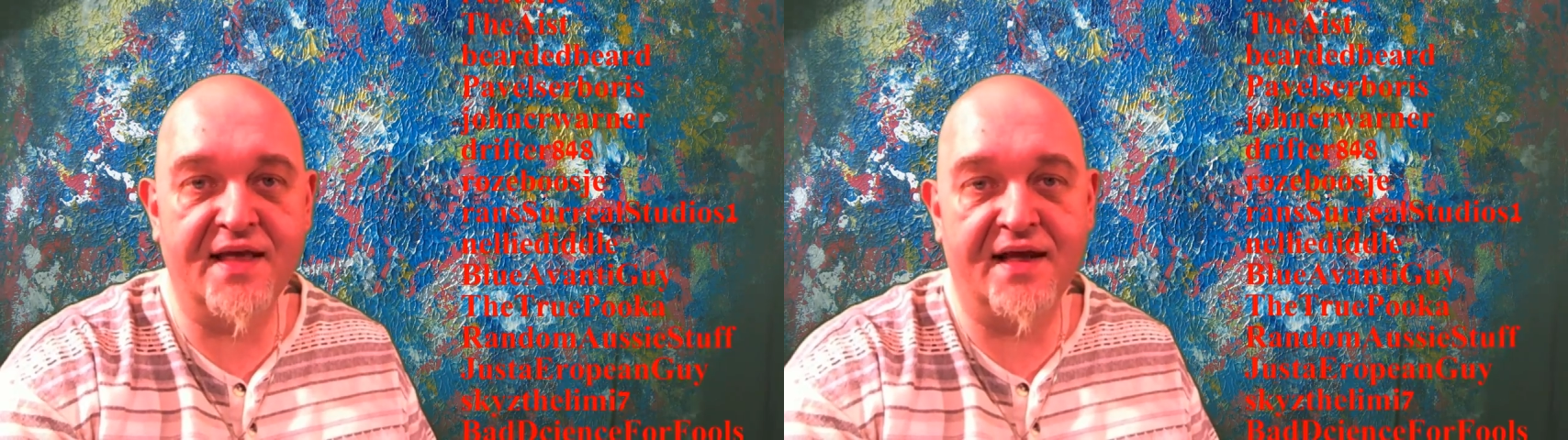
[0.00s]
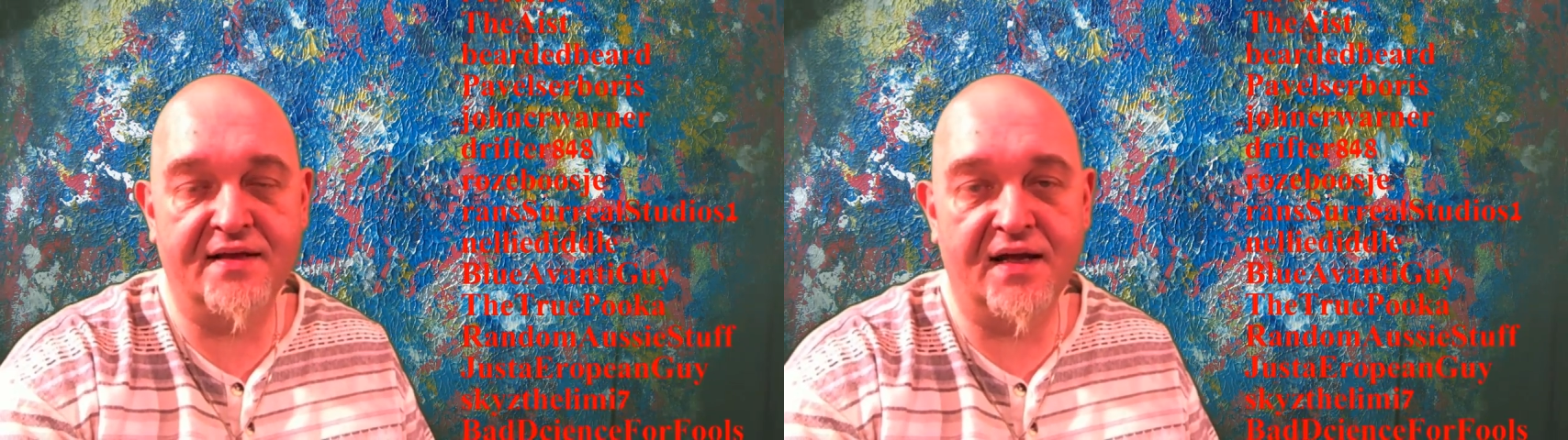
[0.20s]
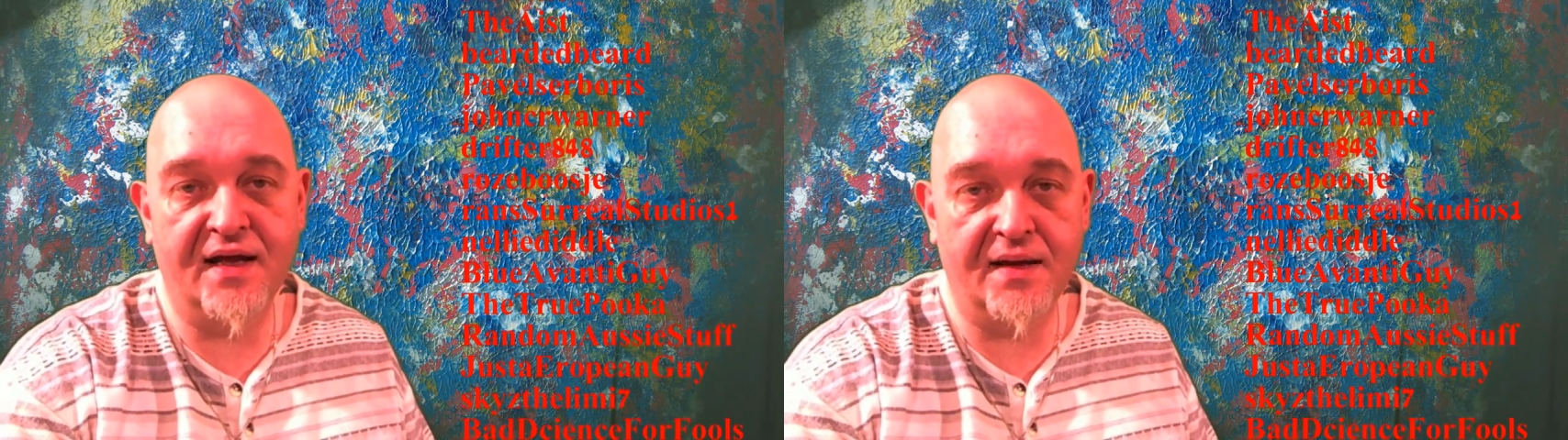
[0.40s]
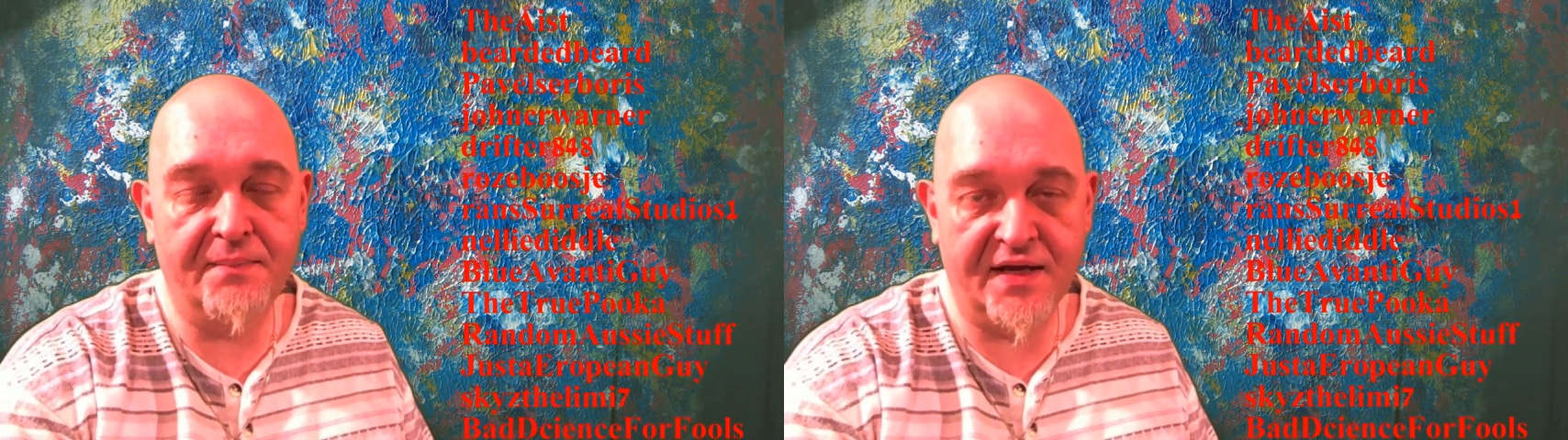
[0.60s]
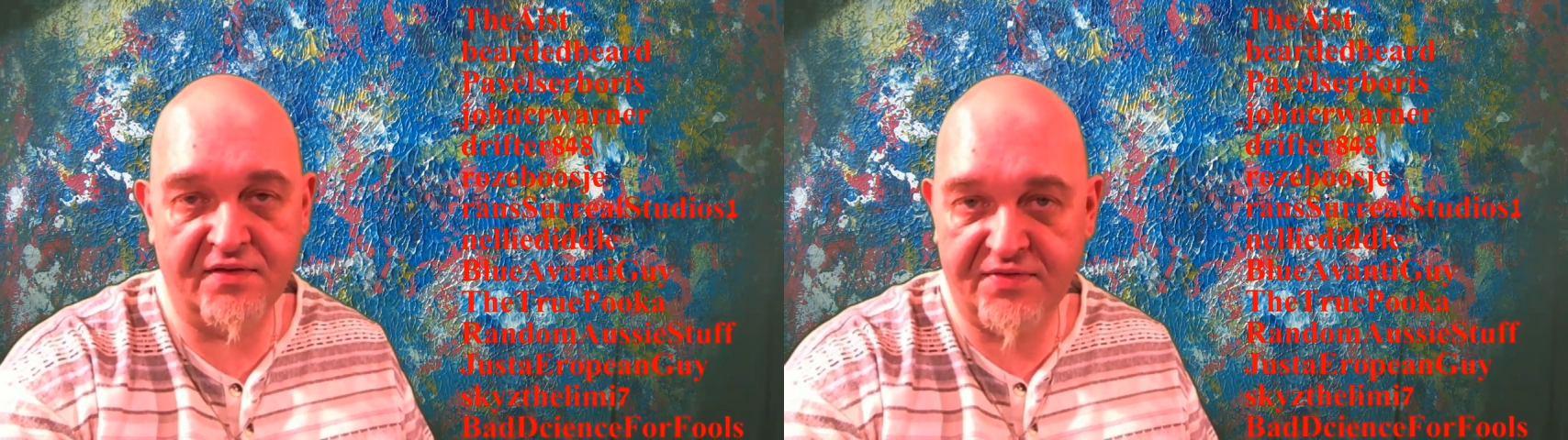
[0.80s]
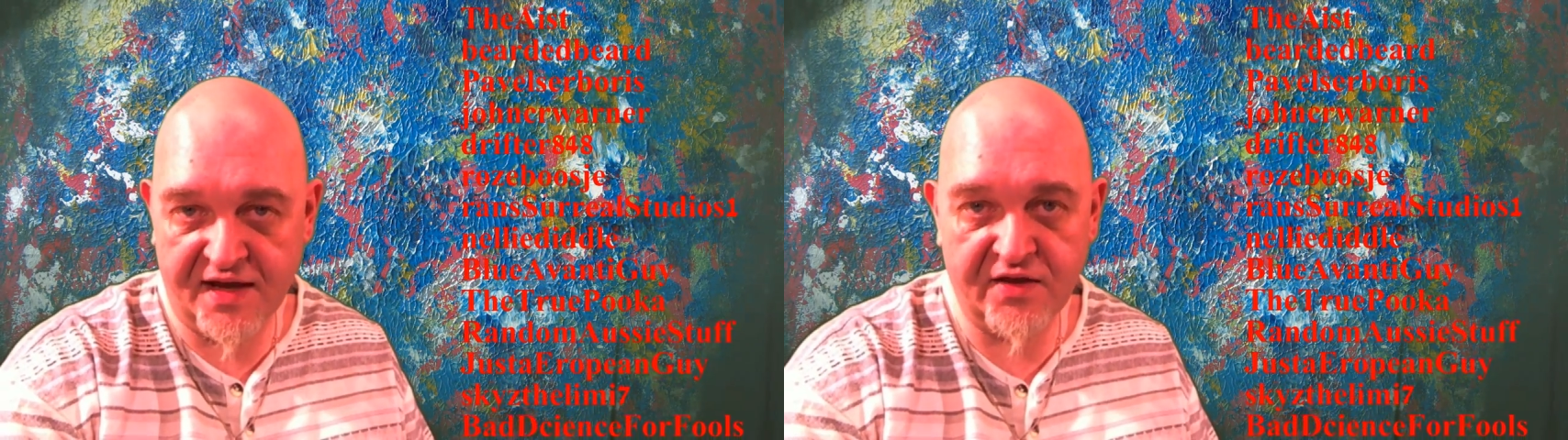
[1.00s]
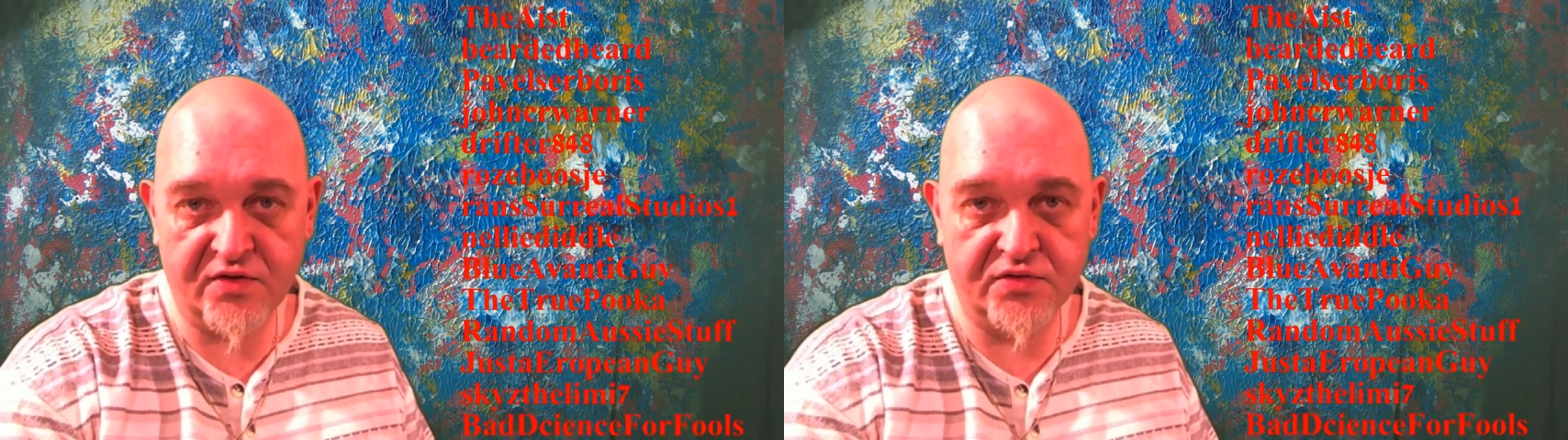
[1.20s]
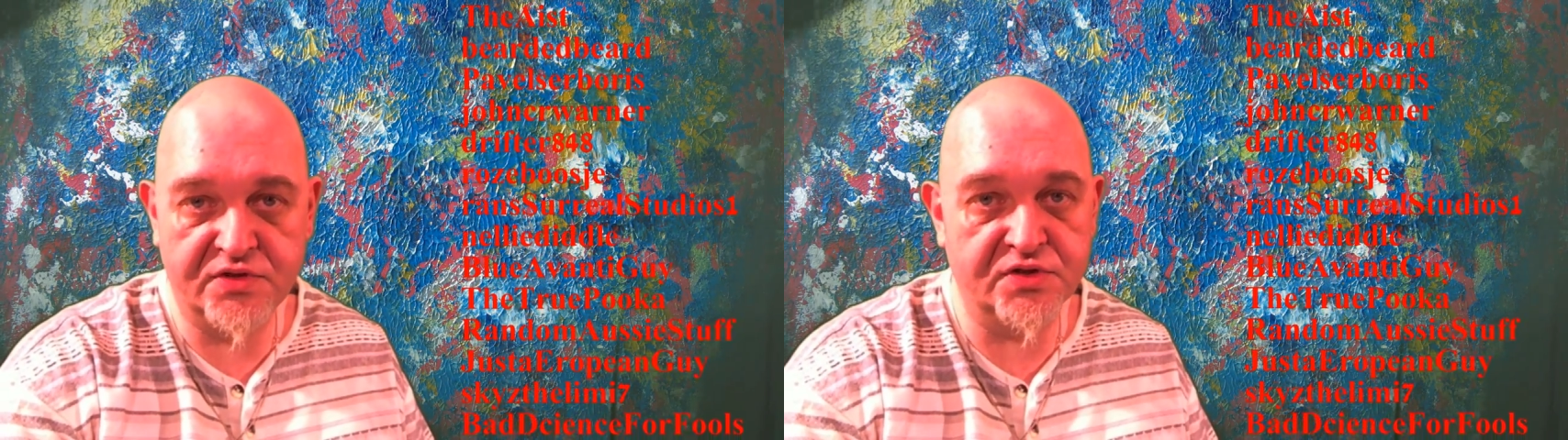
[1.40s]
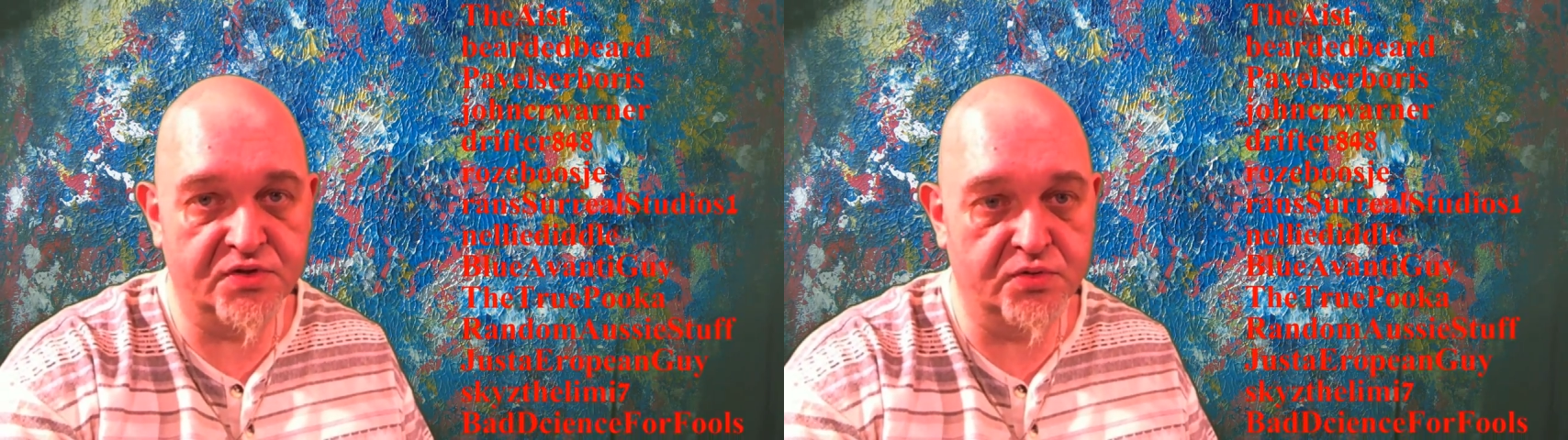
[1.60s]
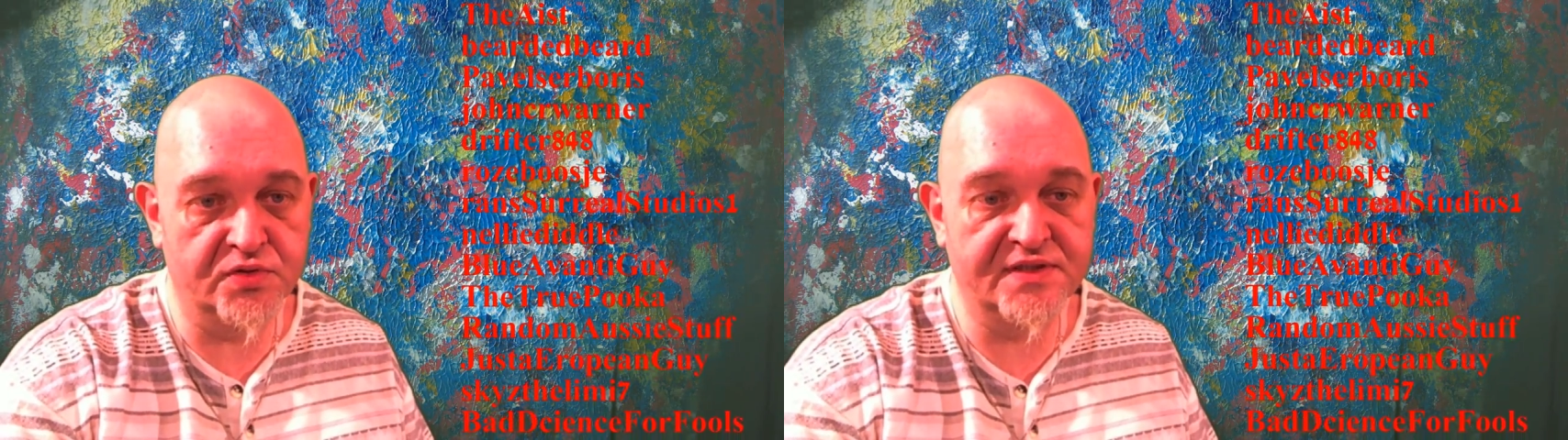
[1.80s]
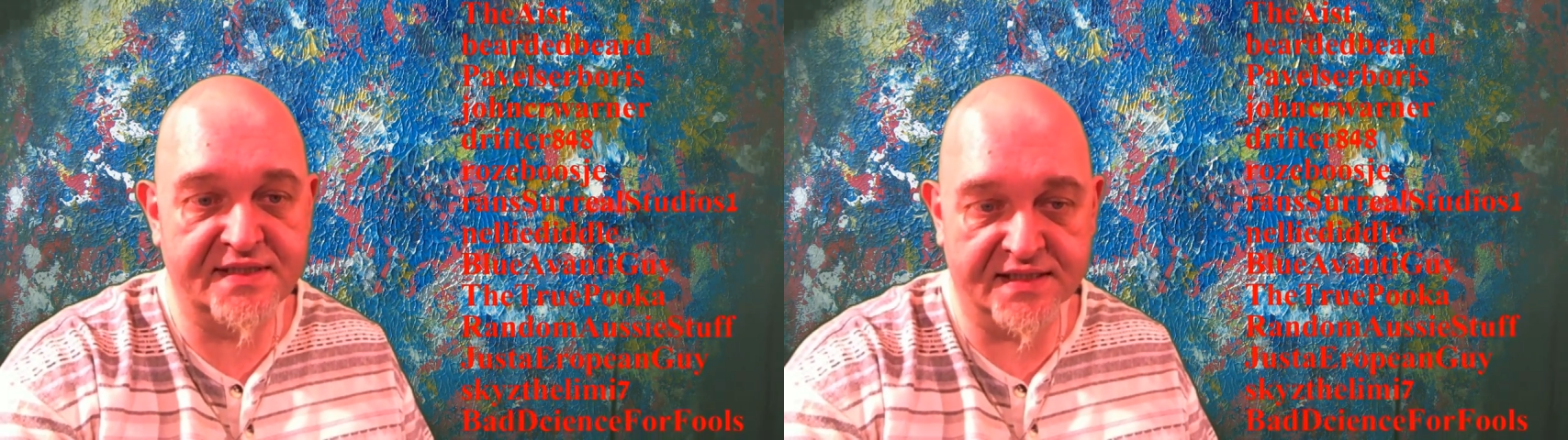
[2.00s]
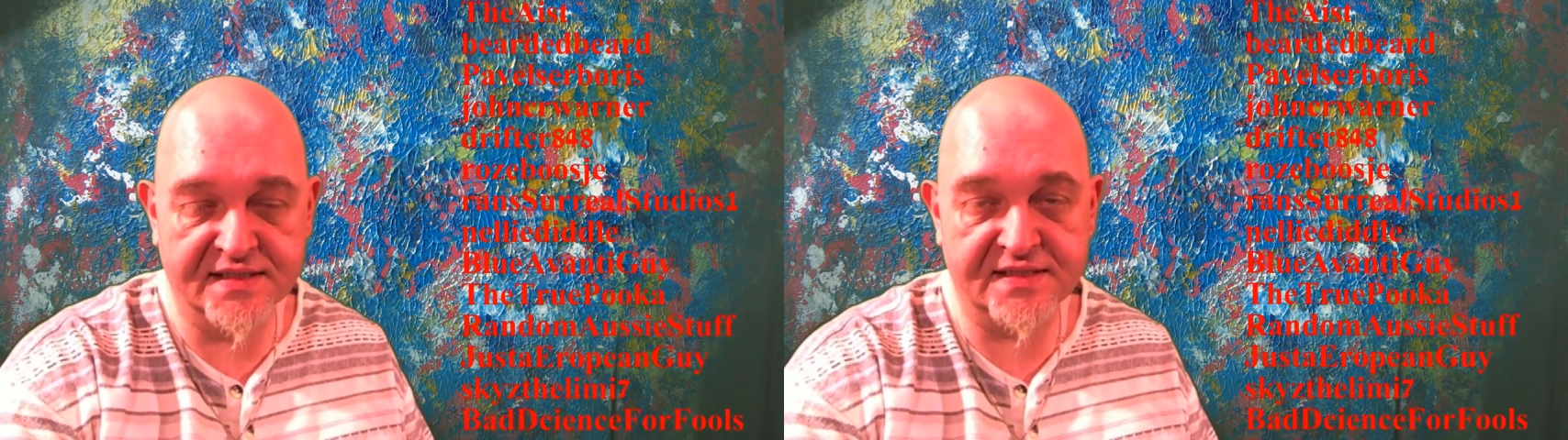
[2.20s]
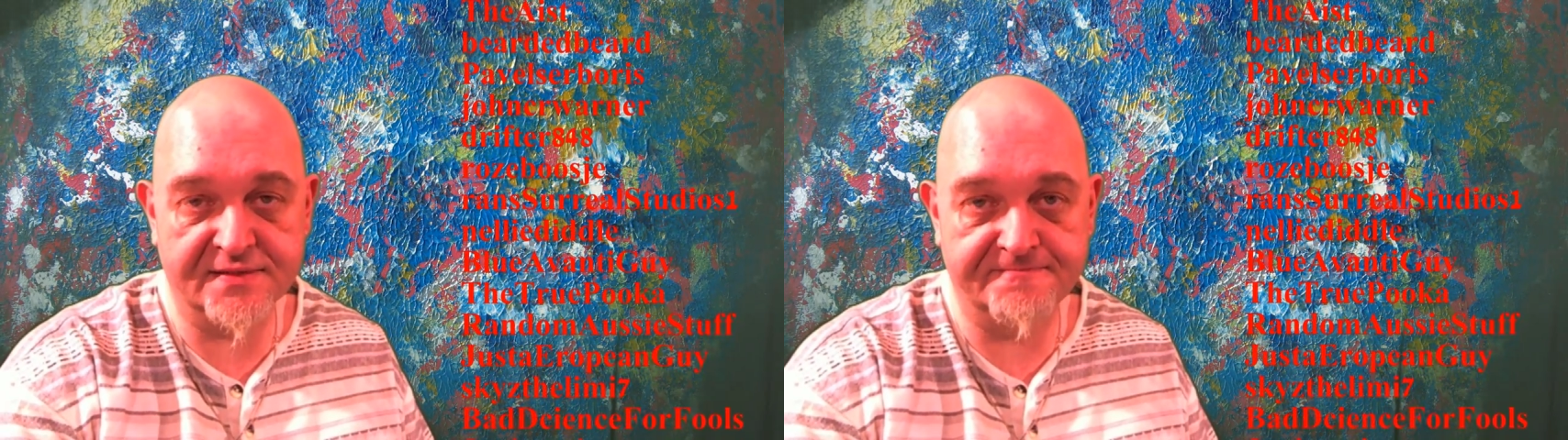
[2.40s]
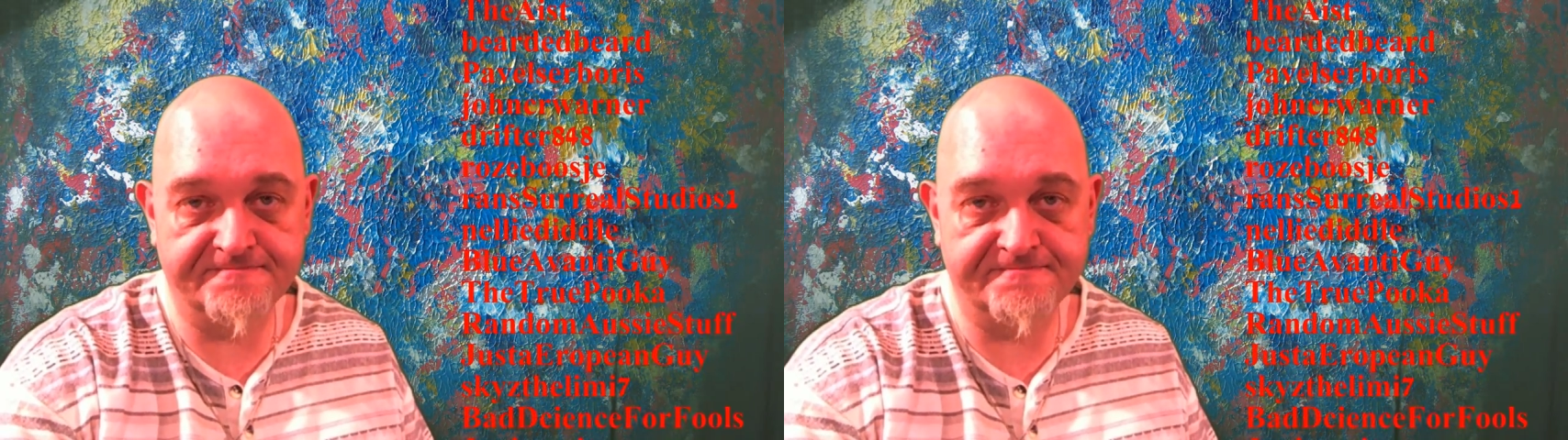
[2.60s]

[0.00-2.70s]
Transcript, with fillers: uh, big thank you to Tylzen.